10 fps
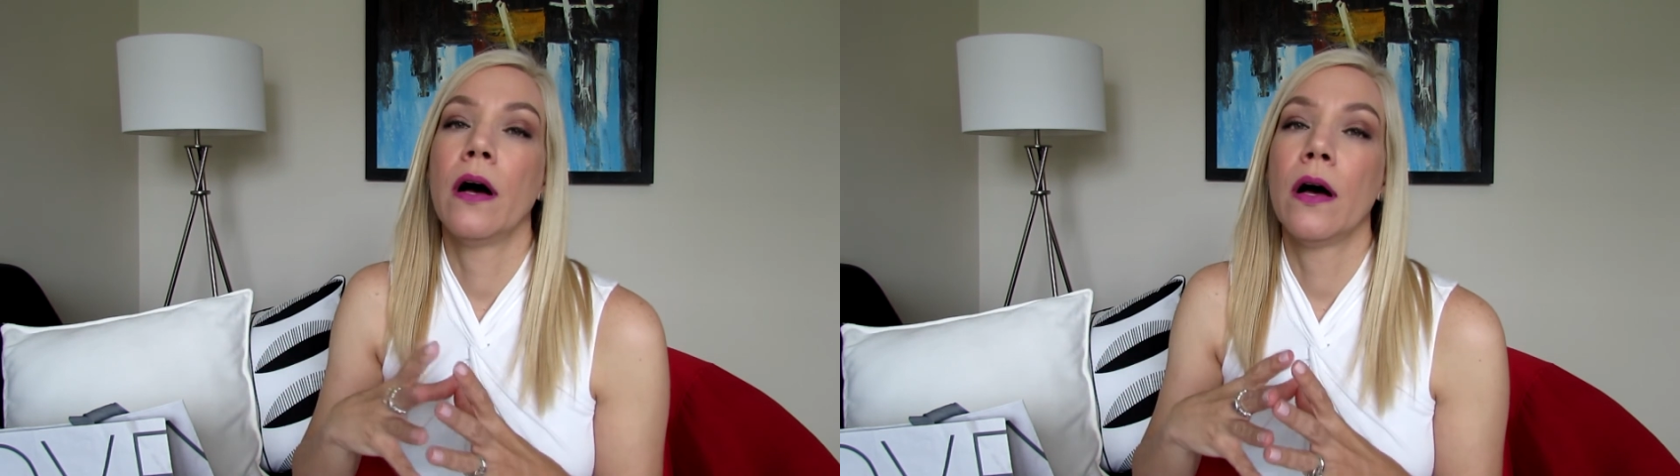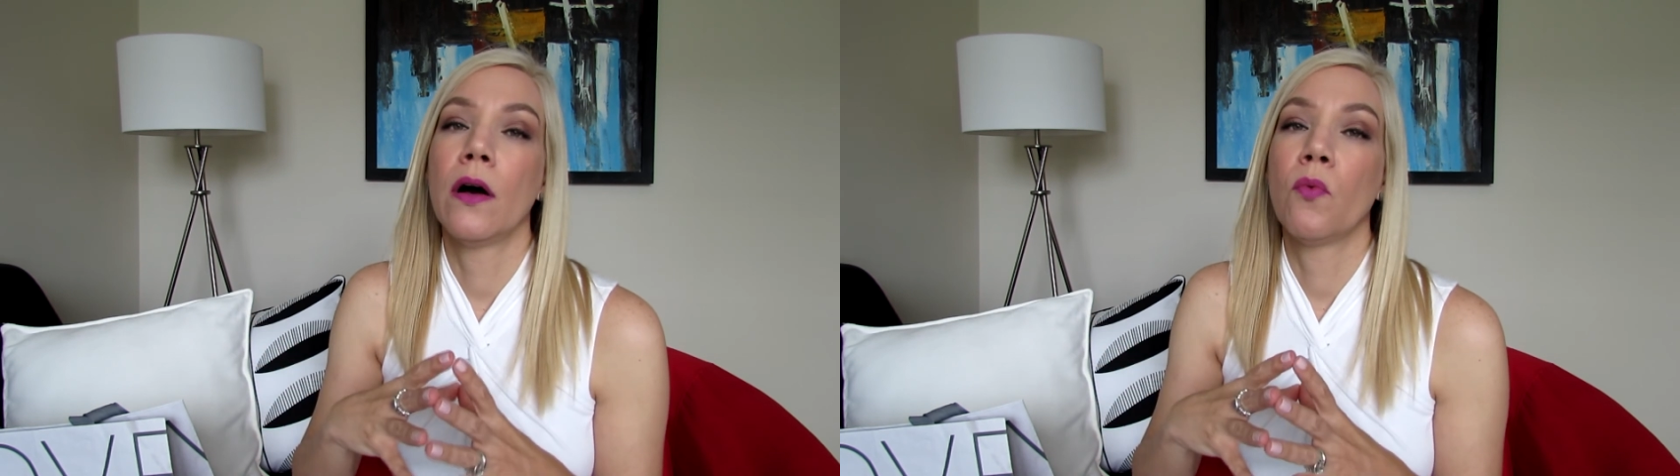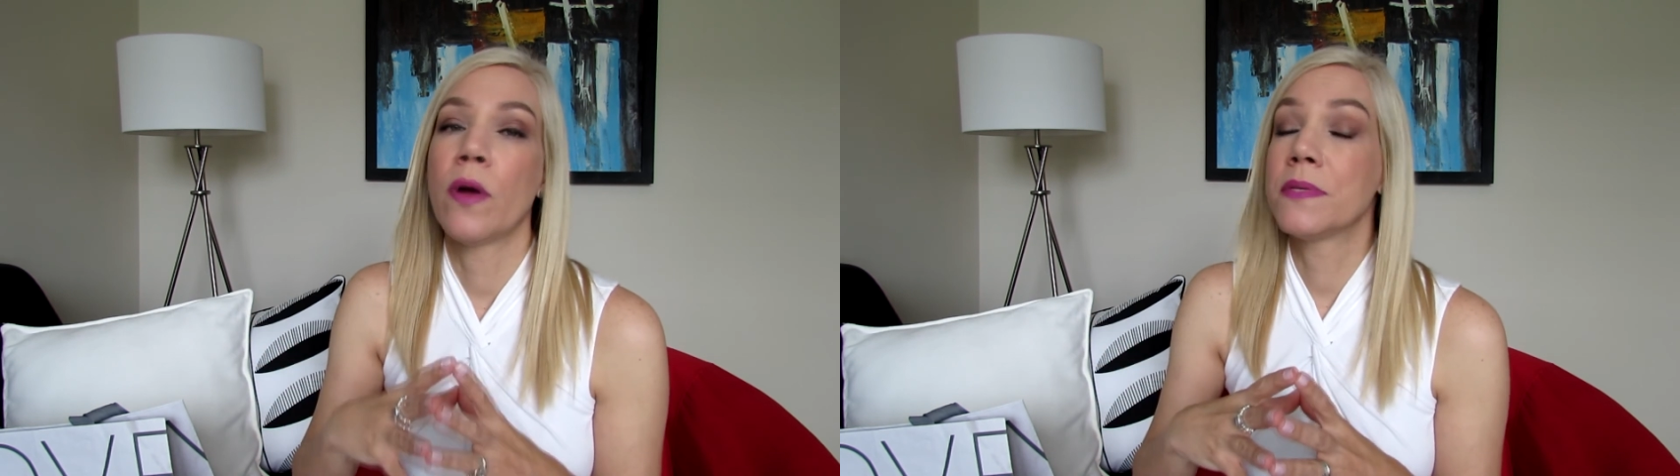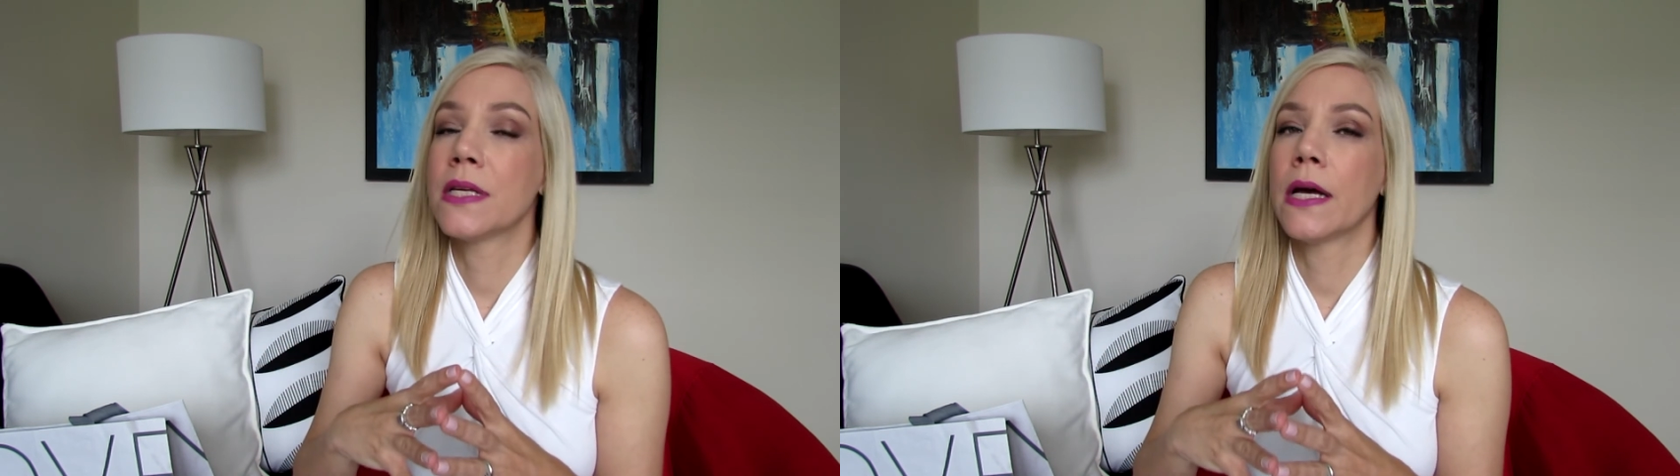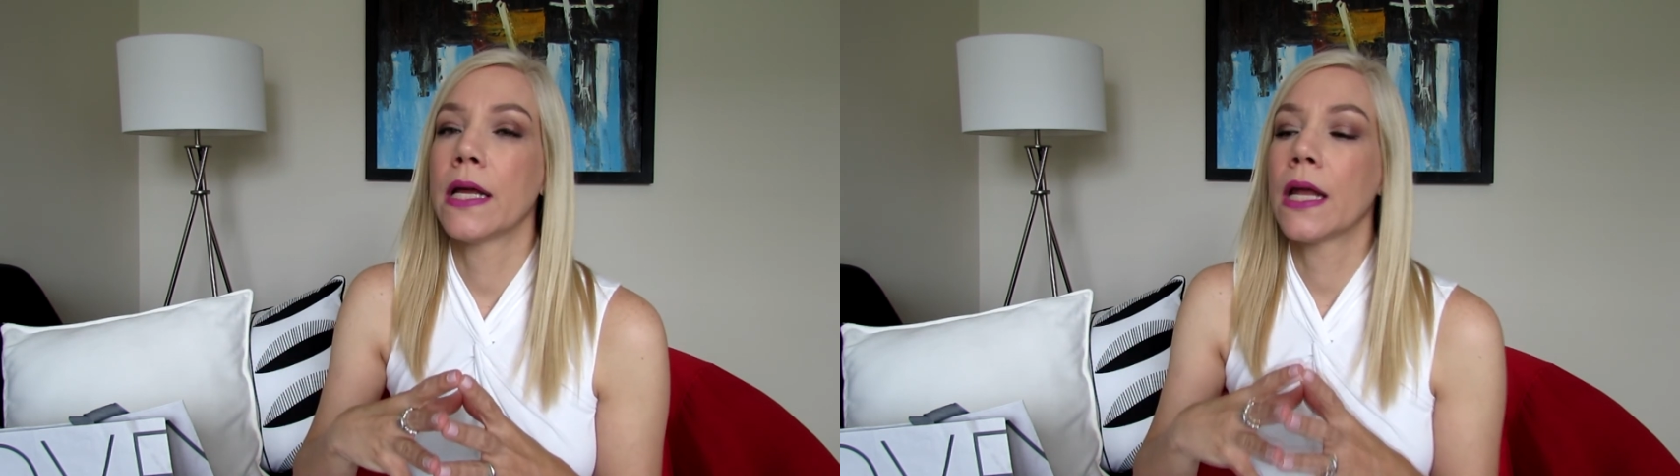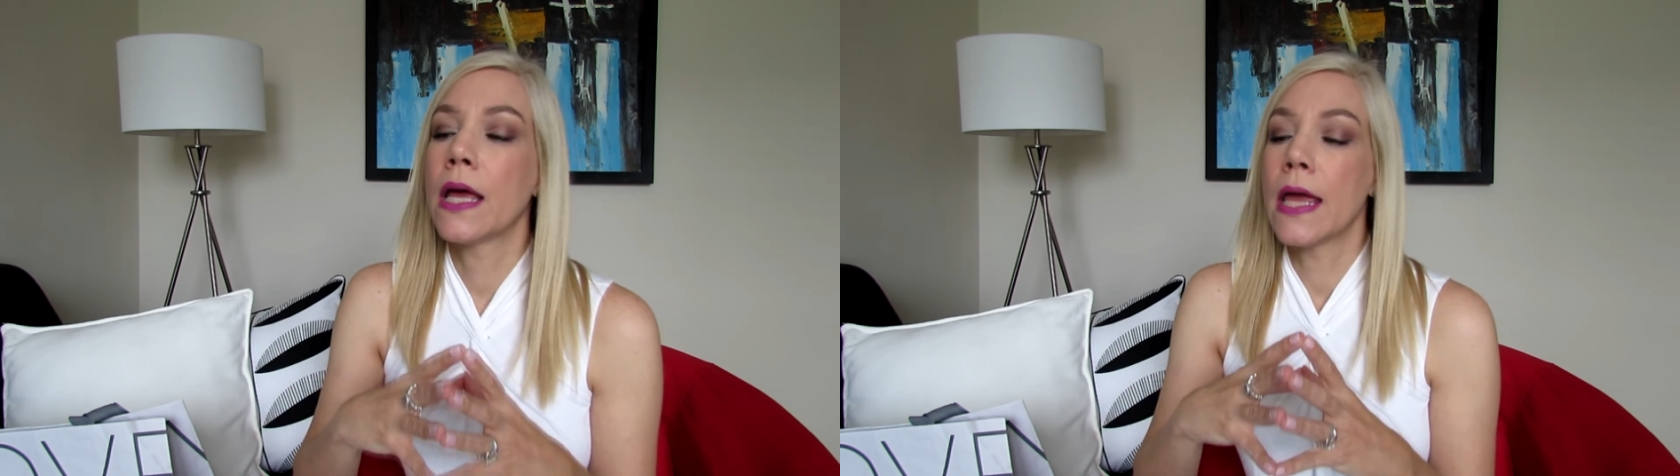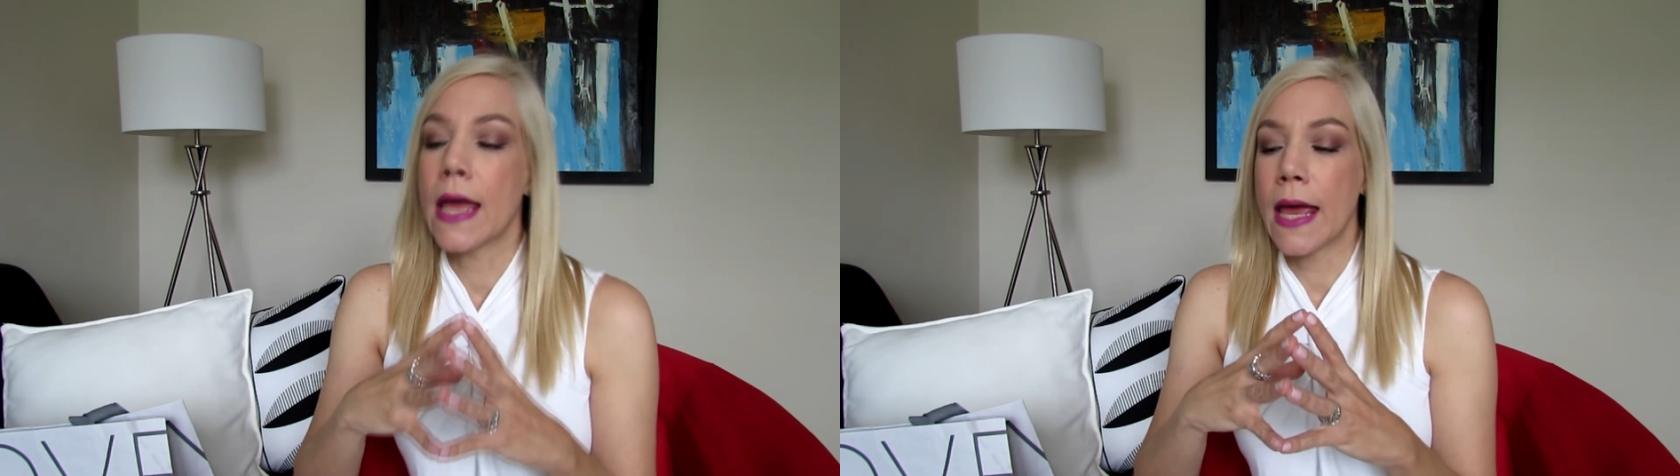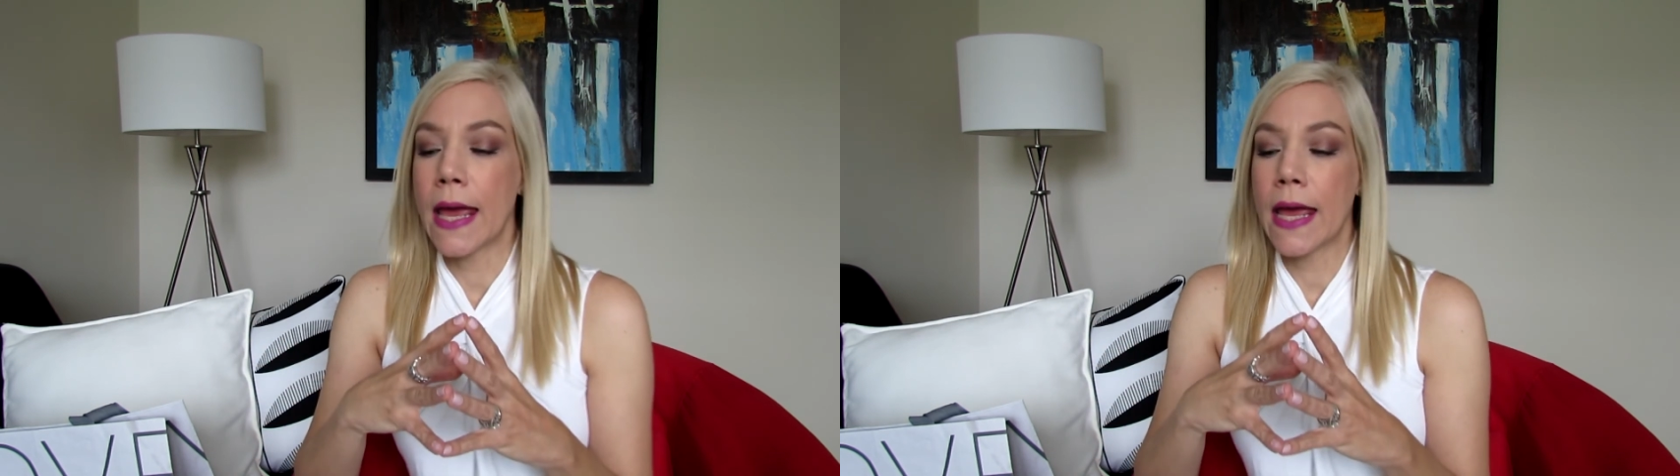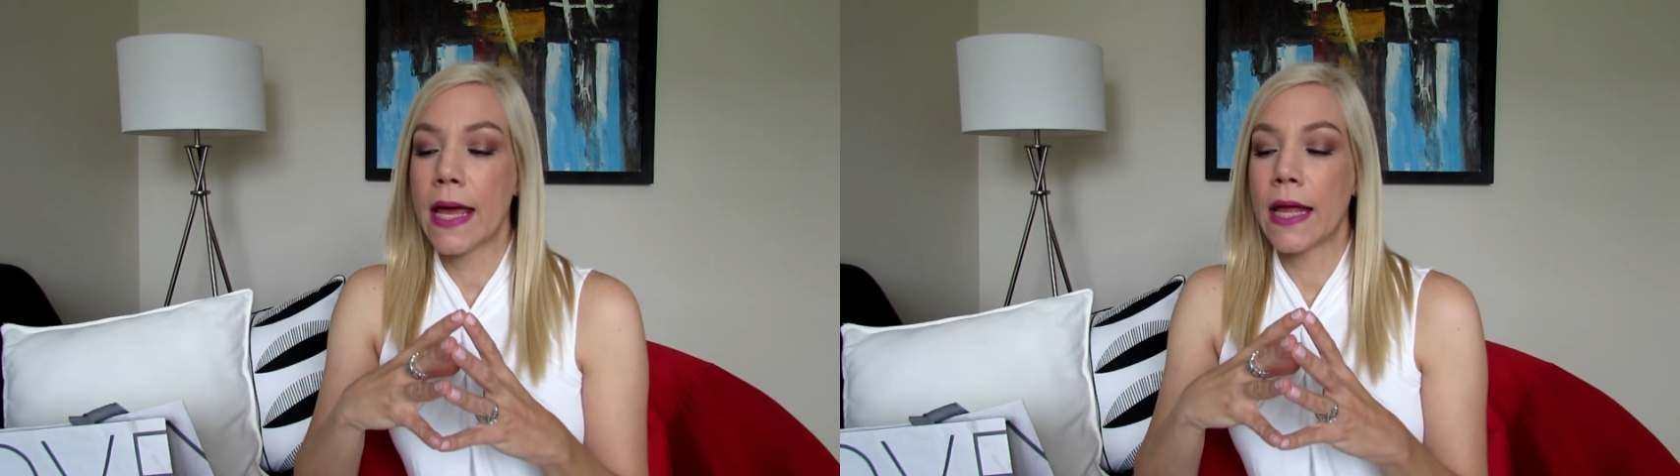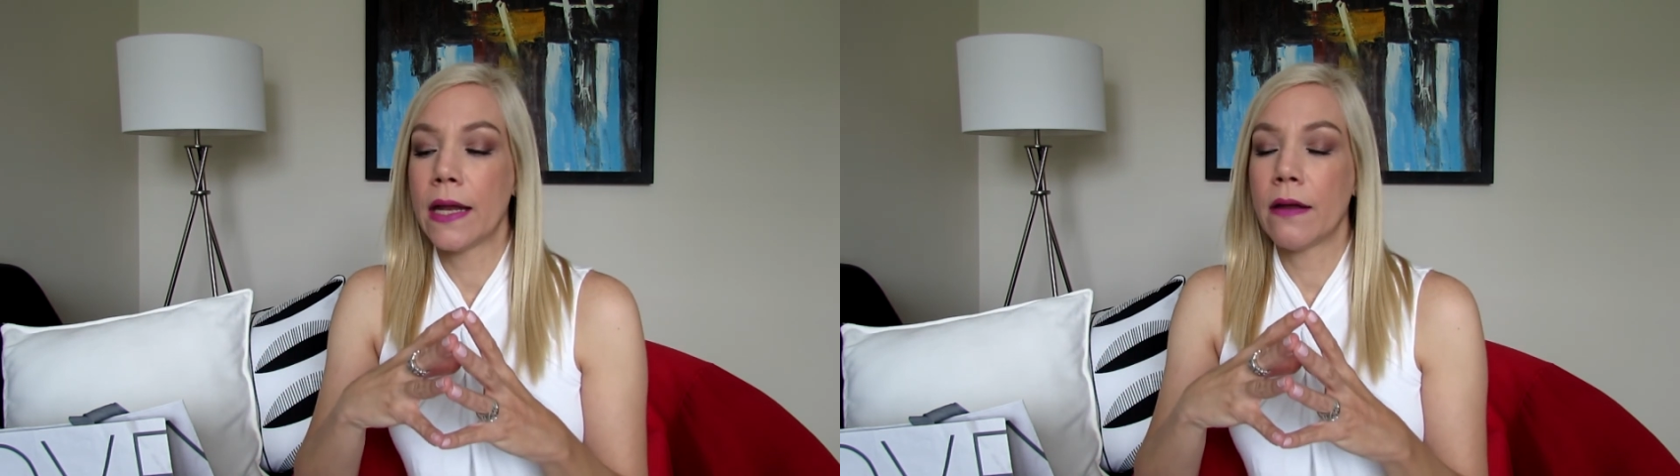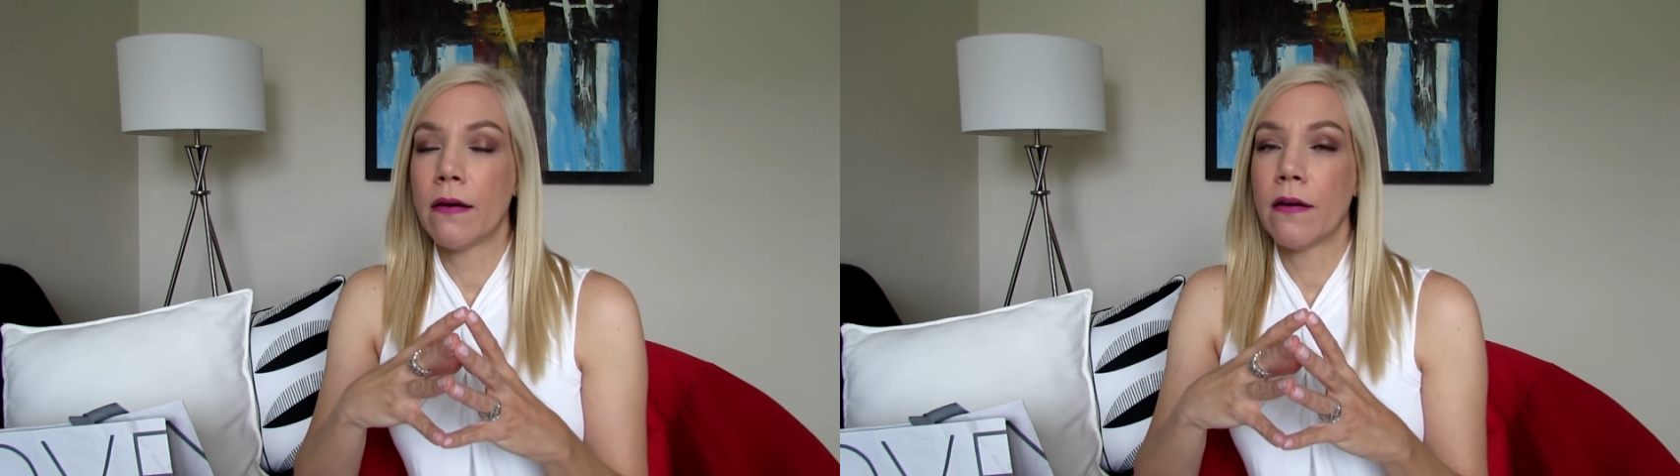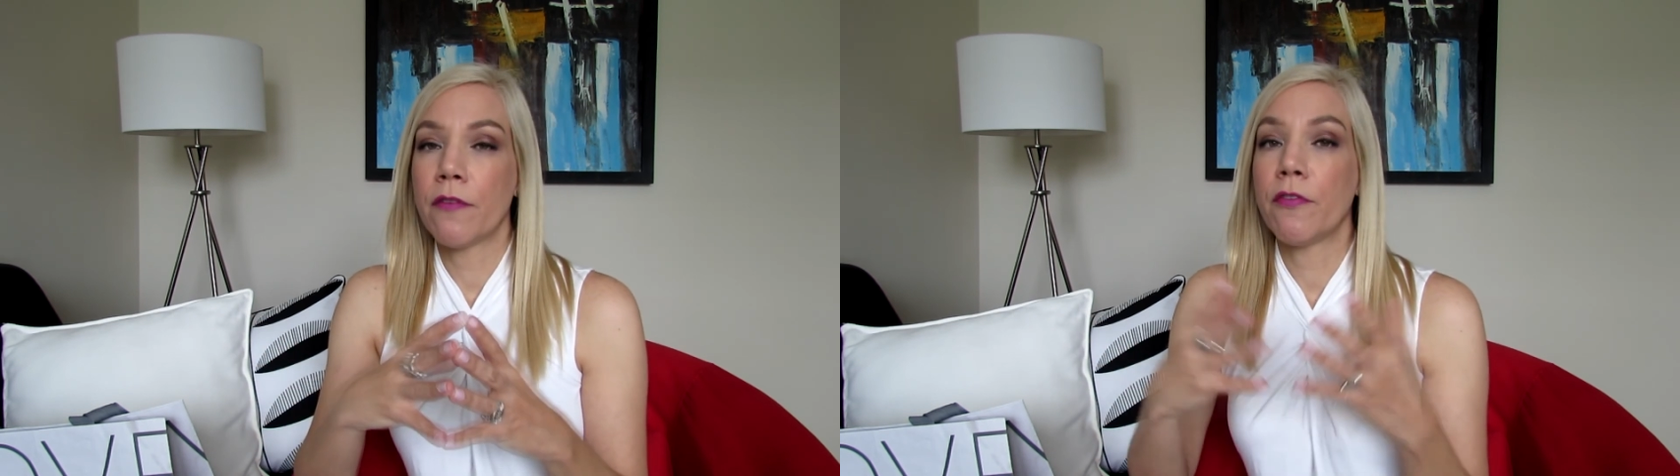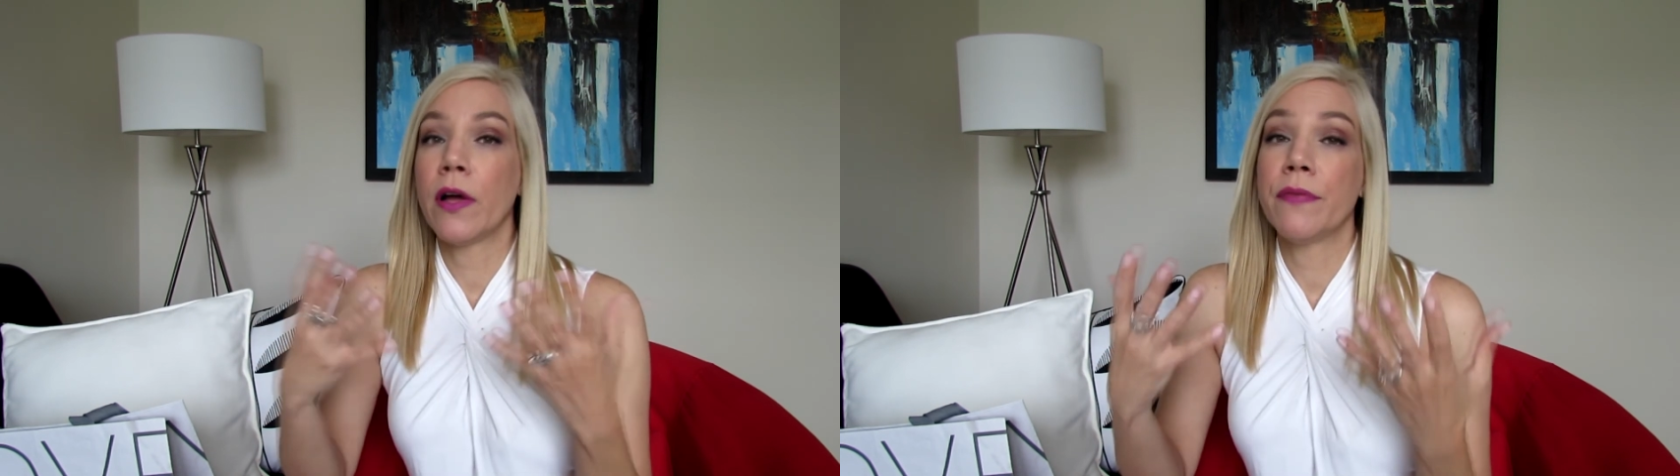uh, website and uh,